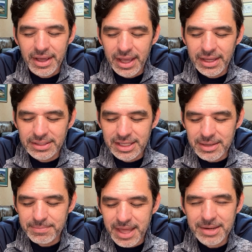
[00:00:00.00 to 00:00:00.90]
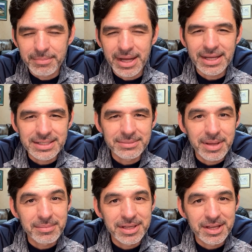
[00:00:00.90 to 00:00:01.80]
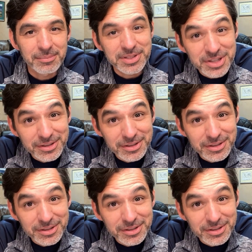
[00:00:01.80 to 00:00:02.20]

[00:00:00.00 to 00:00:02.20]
and keep that in mind and maybe help each